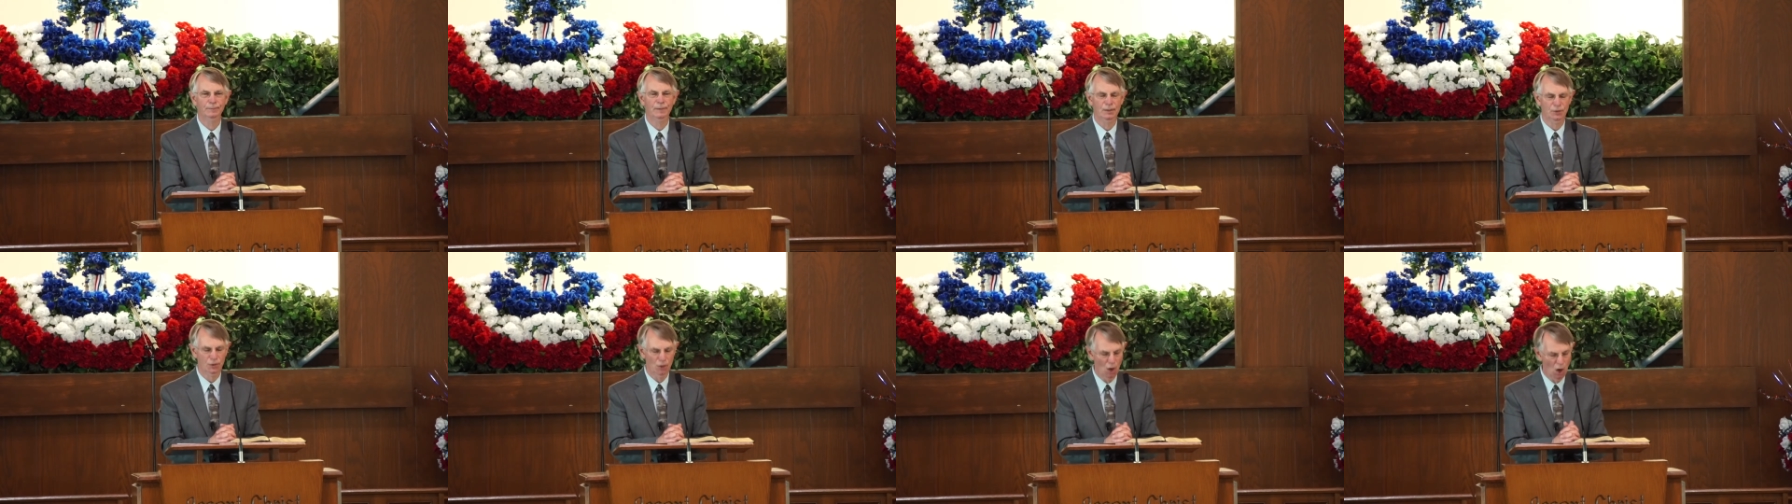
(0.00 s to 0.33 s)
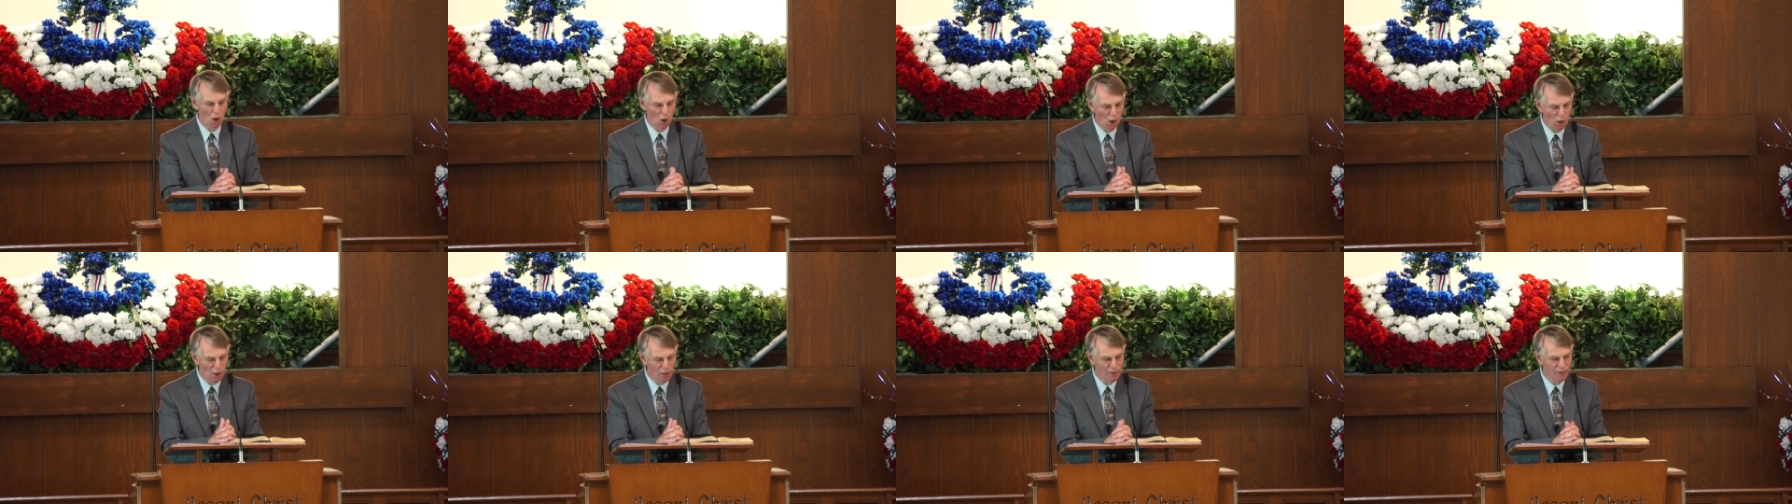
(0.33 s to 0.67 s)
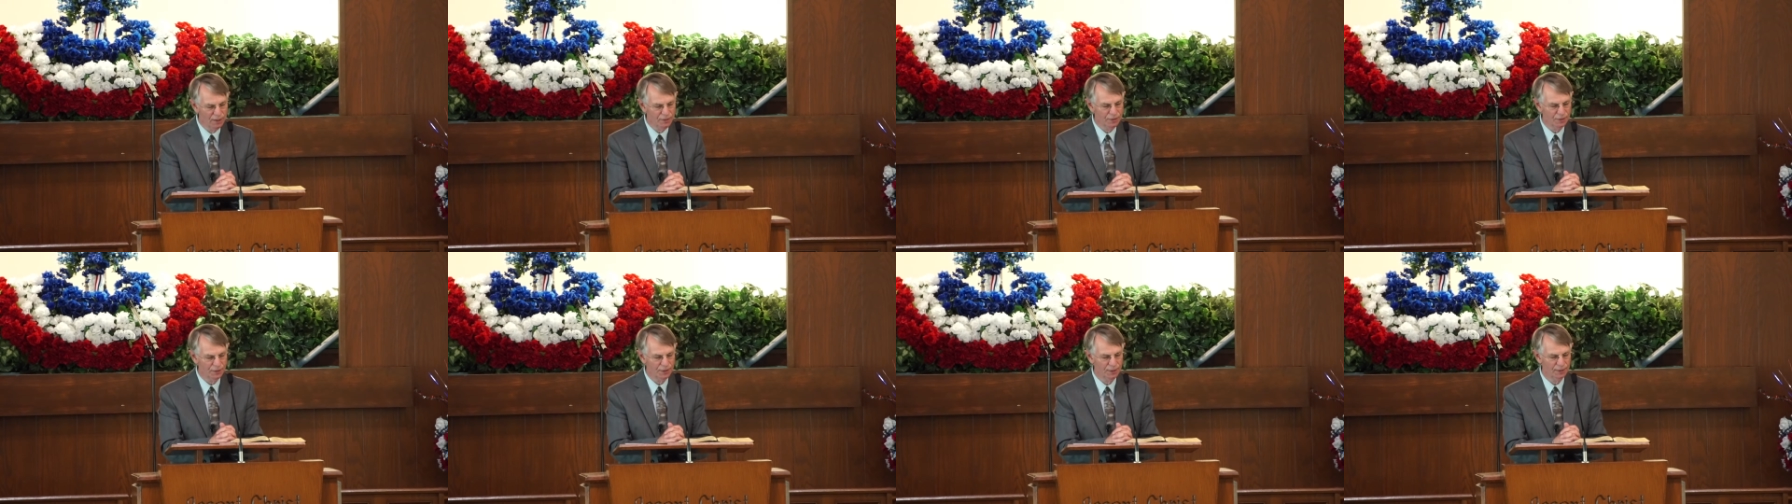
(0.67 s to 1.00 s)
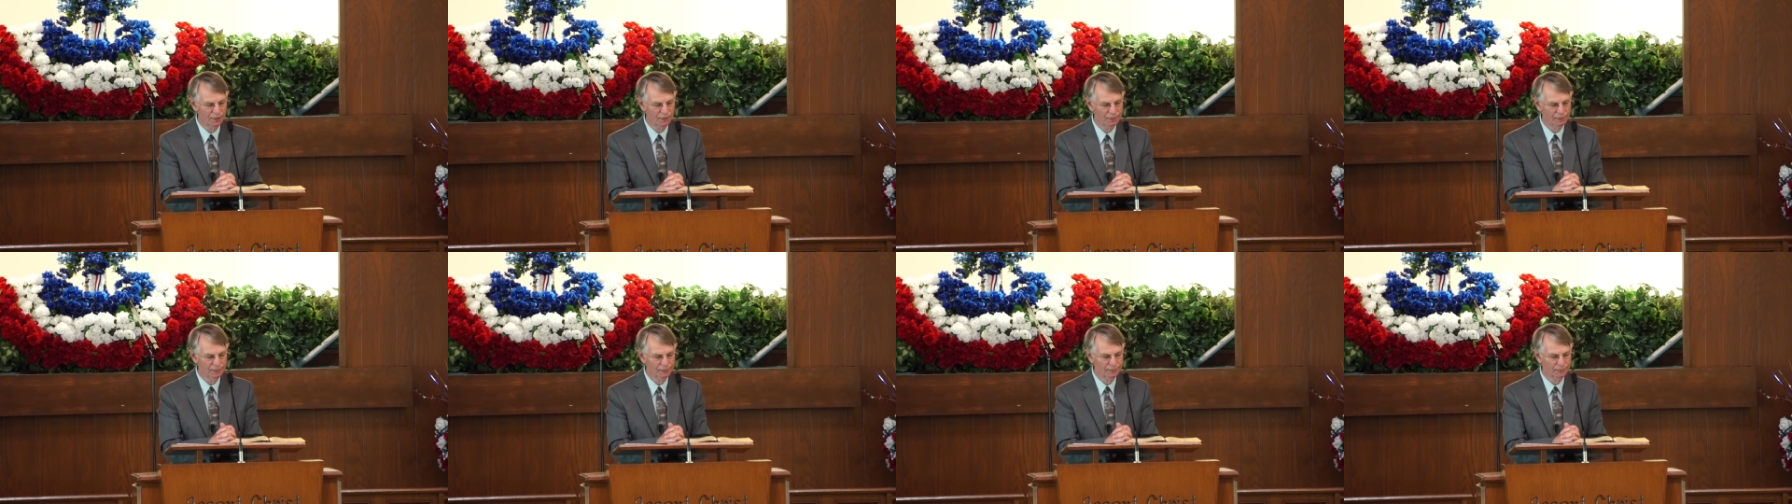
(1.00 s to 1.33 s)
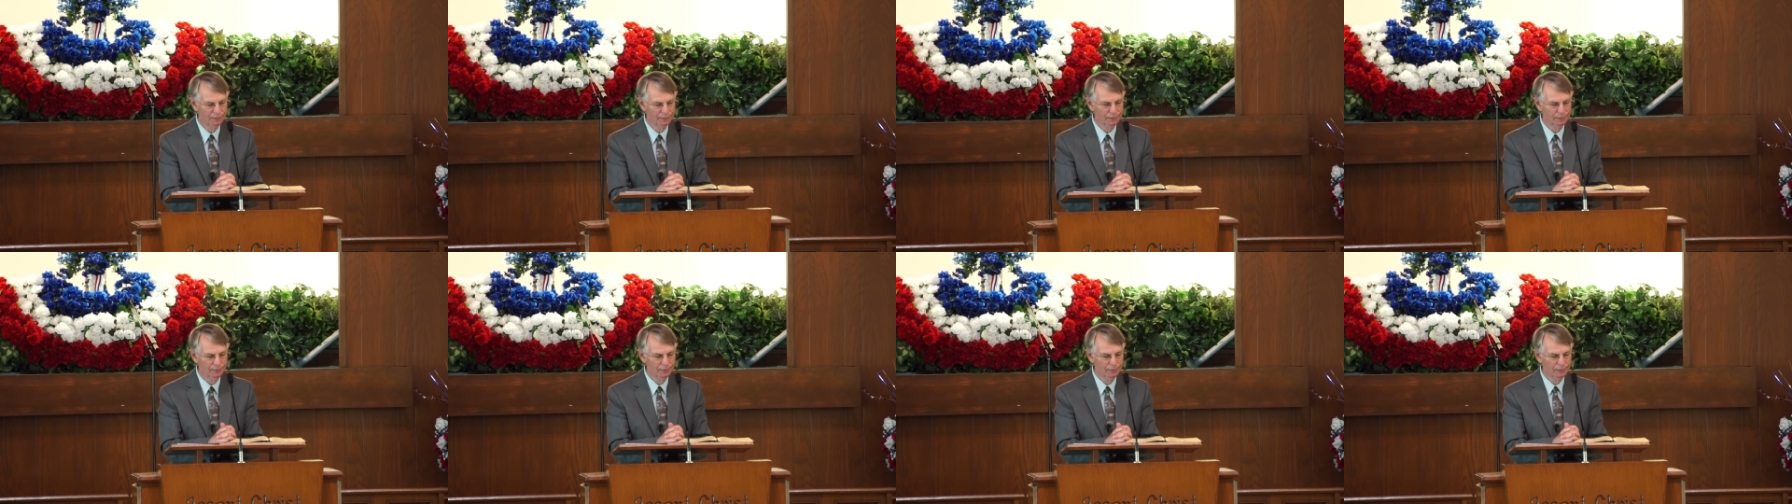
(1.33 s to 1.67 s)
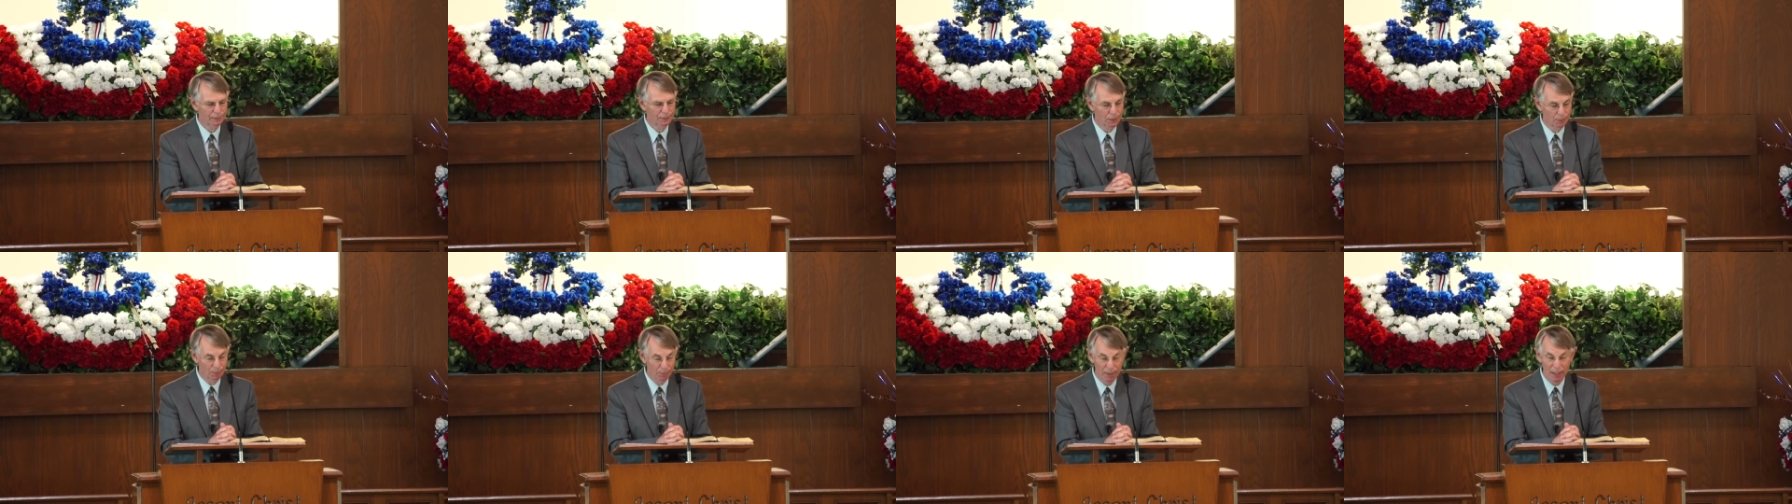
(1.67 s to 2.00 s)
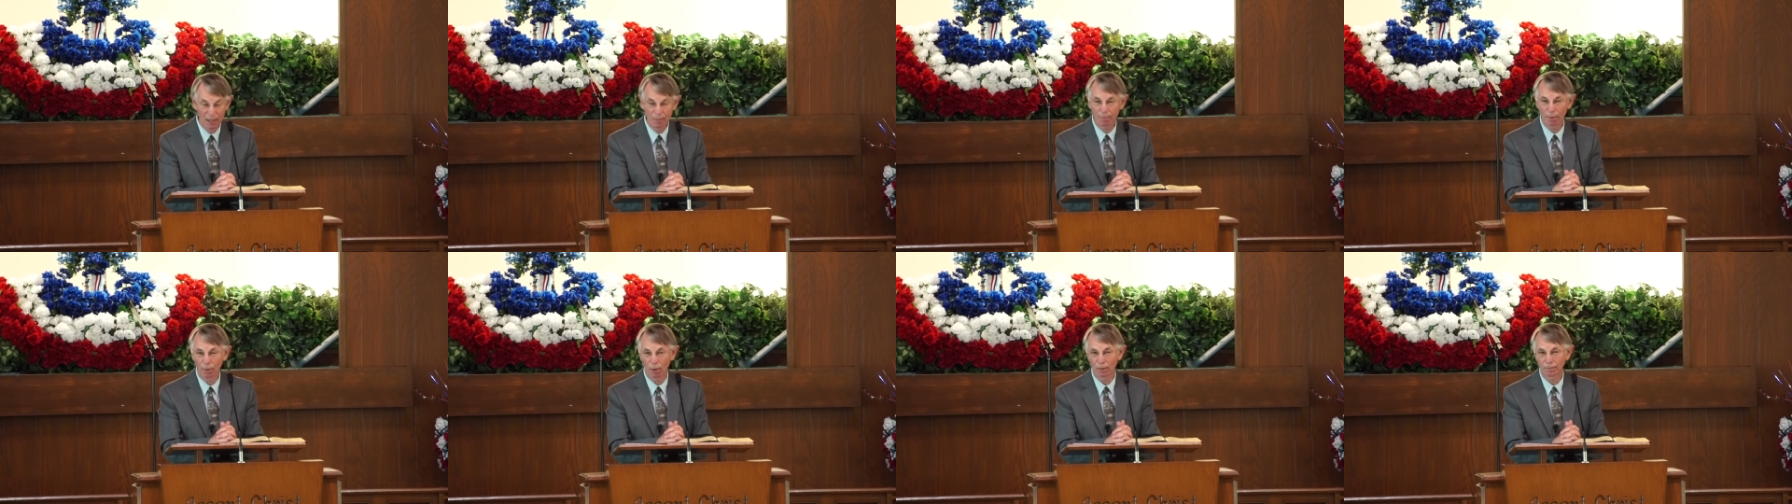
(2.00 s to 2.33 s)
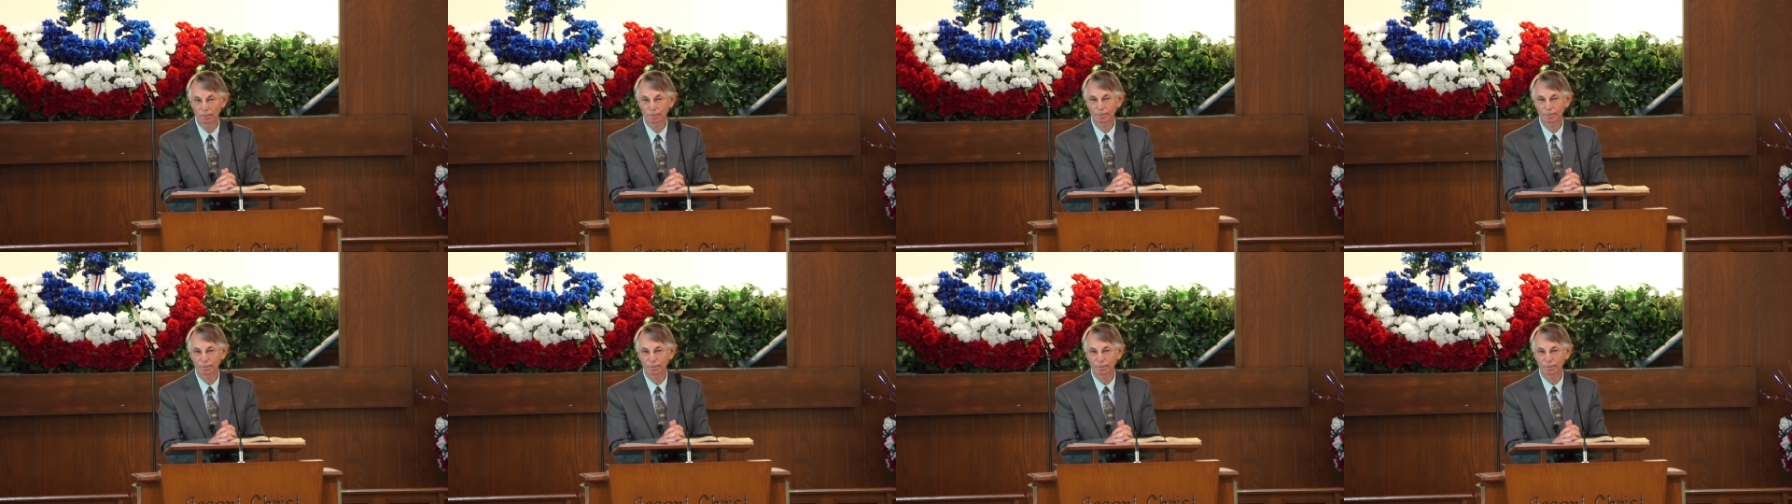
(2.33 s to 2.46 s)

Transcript: it's harnessed to people.